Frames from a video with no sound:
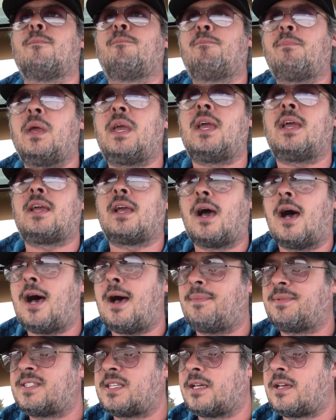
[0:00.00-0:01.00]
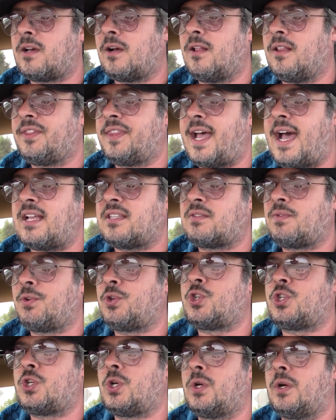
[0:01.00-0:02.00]
big obstacle, that's
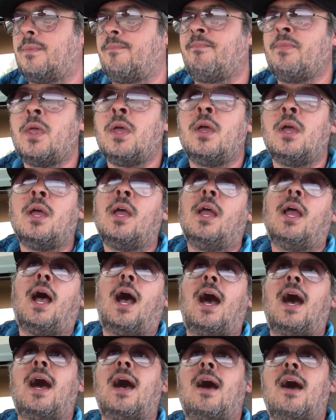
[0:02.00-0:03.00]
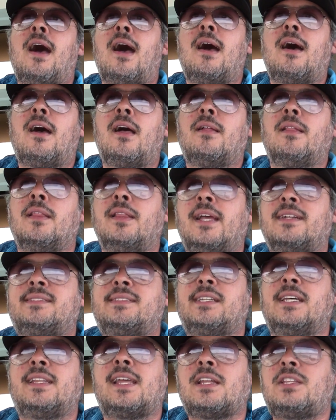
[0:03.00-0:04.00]
for sure.
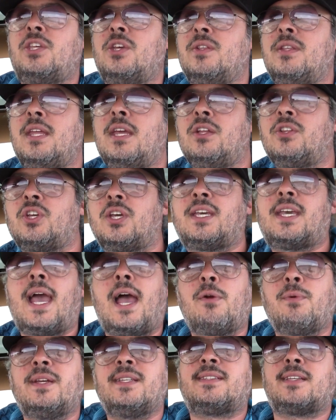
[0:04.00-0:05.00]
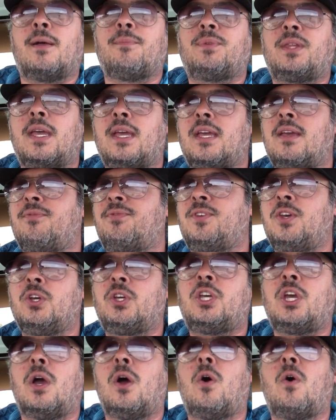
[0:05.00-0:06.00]
Let's say that you need to carry something. If you
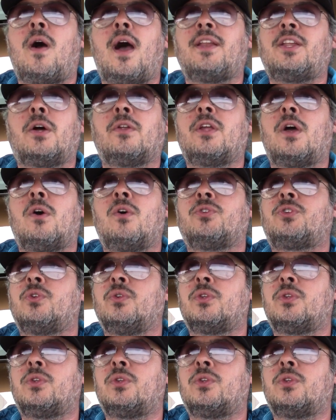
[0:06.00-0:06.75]
go, I don't know,